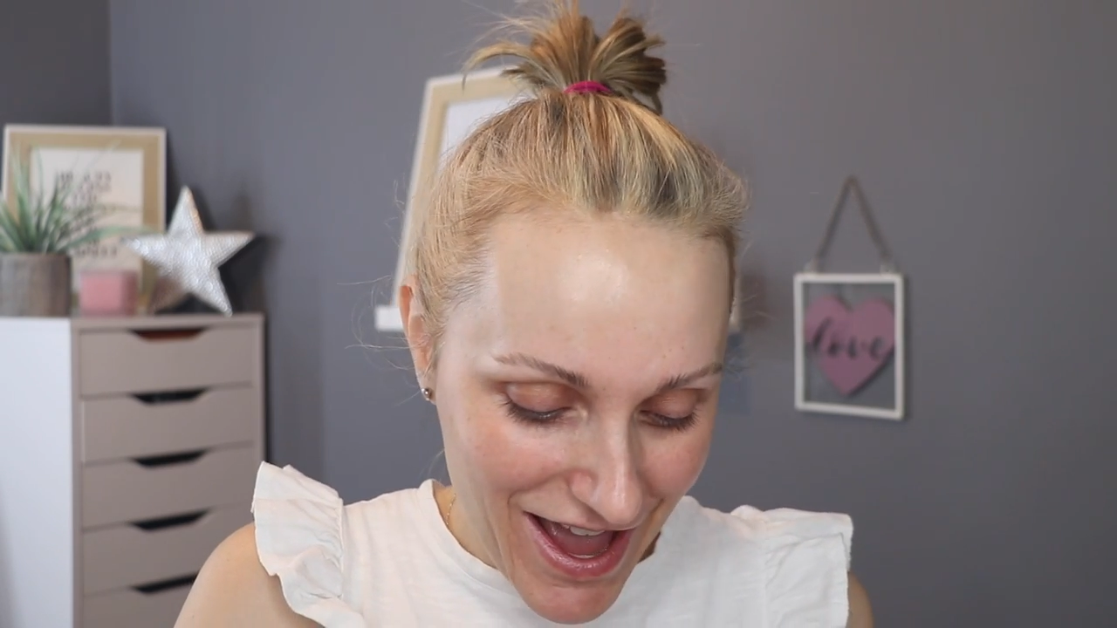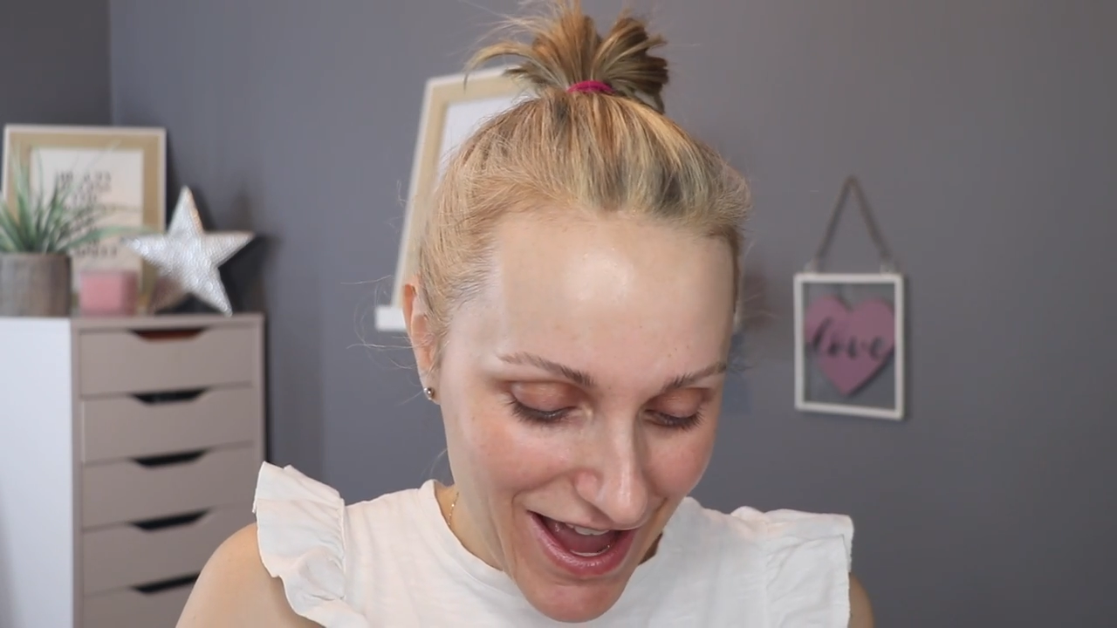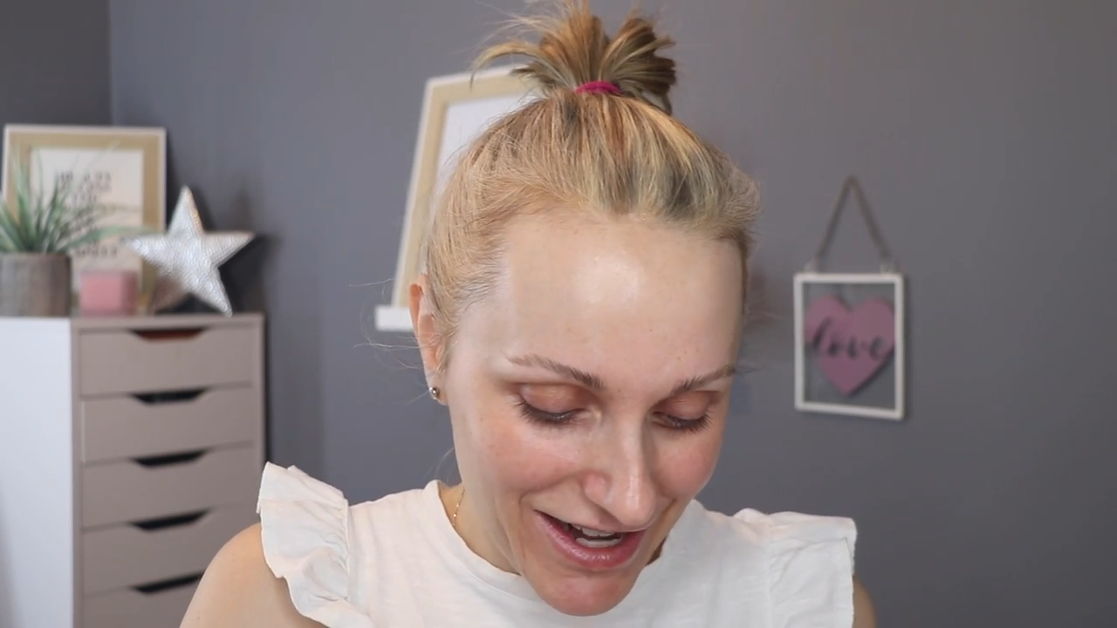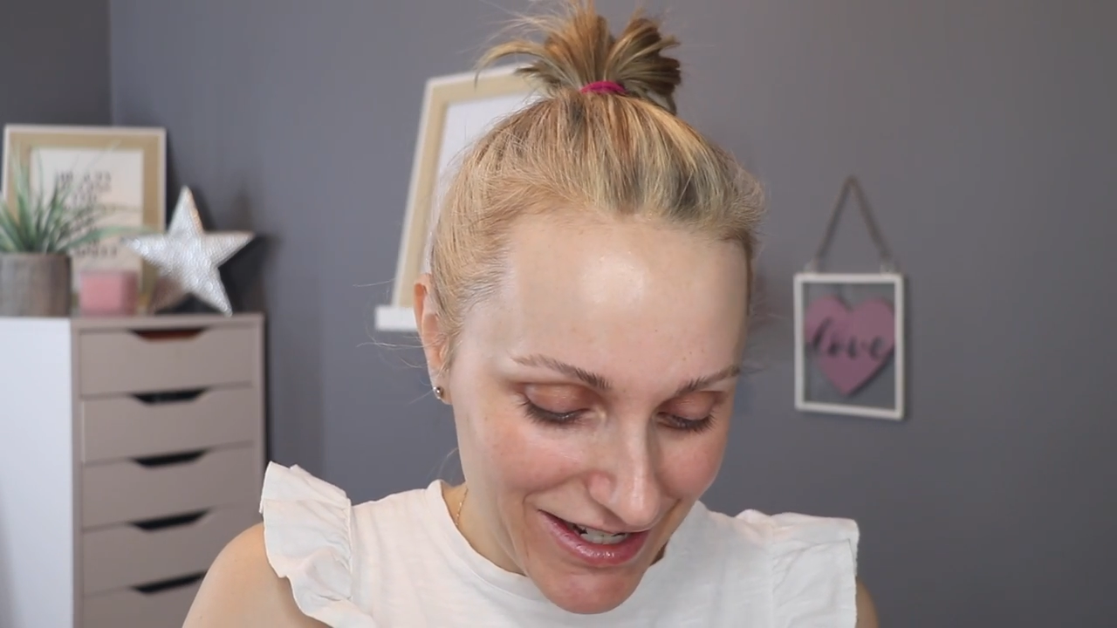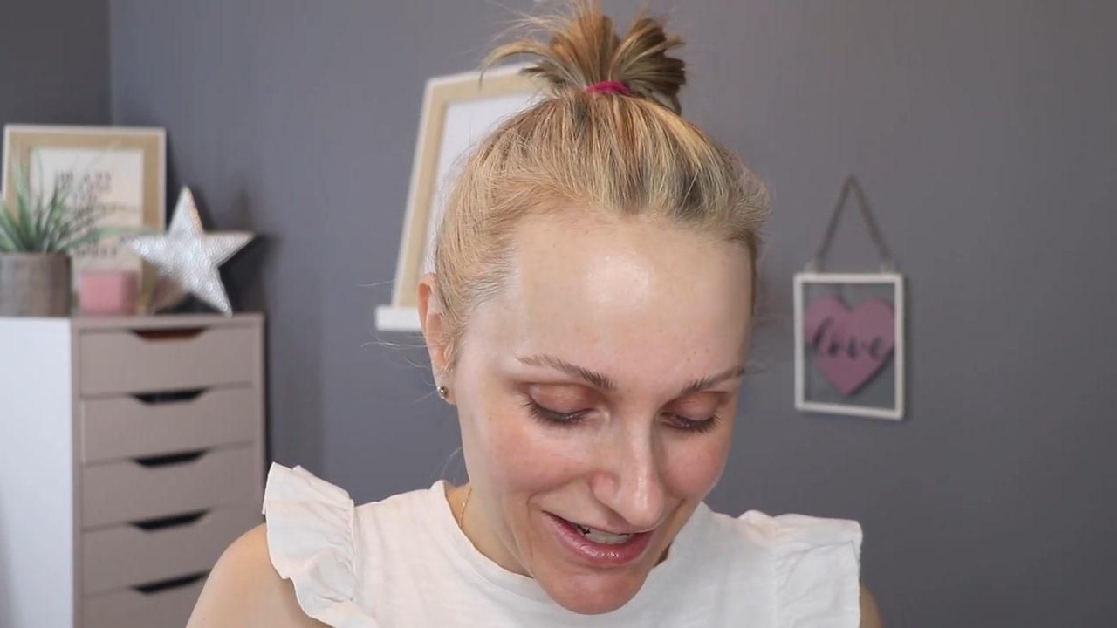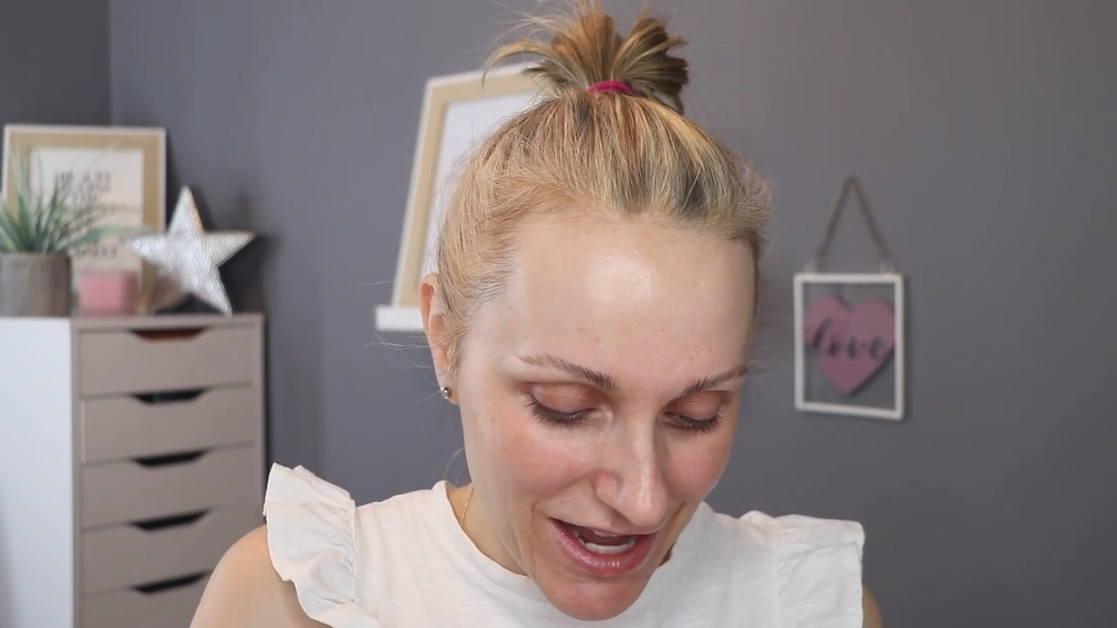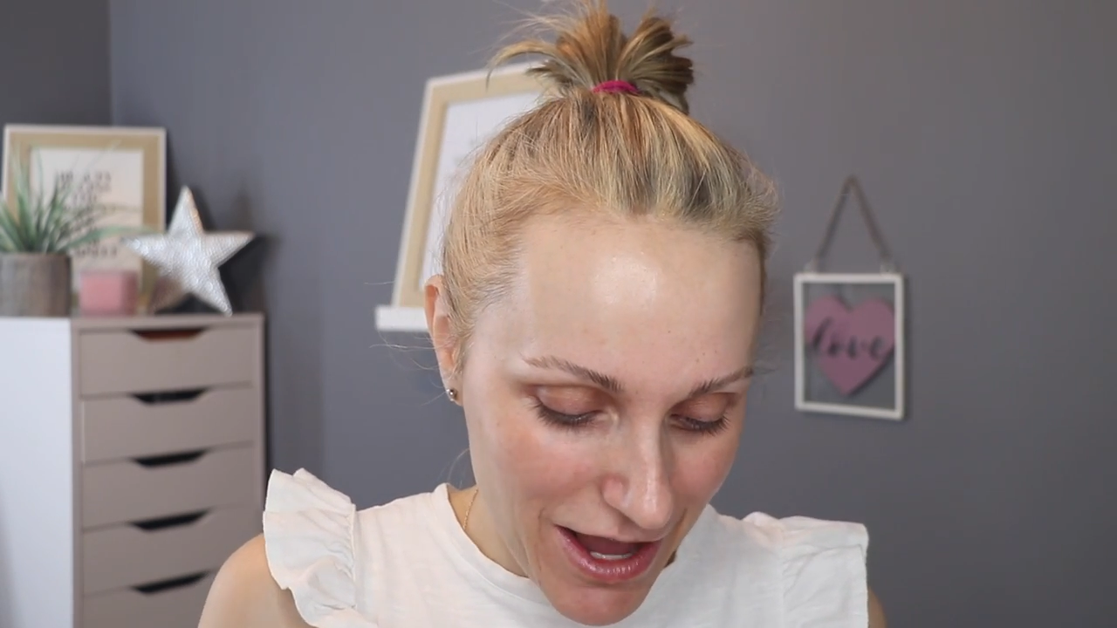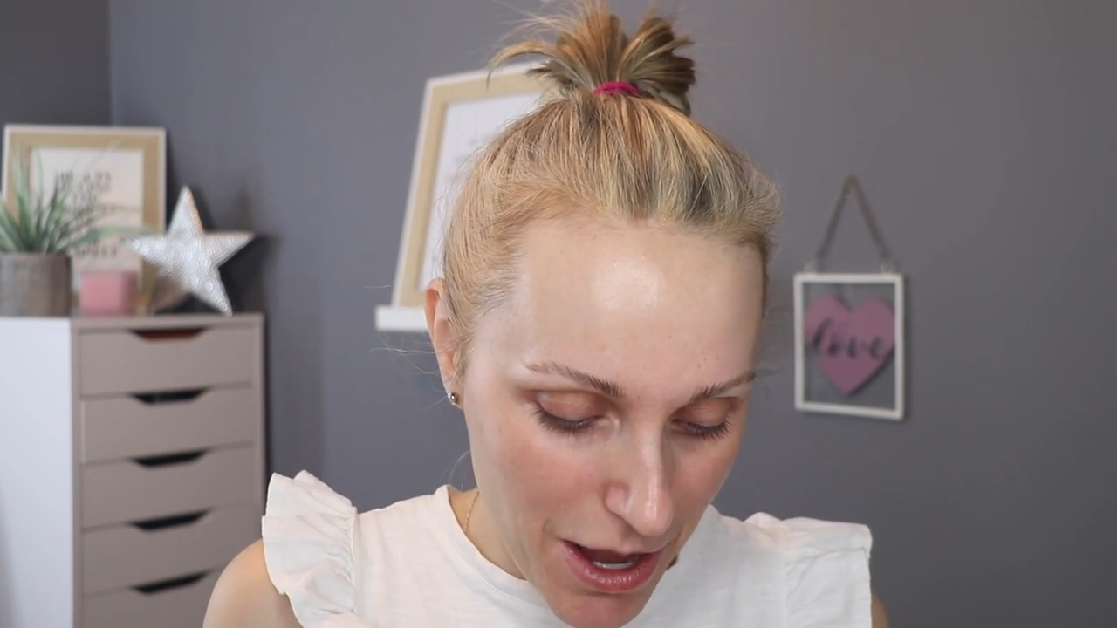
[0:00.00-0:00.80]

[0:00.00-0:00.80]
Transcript: and uh,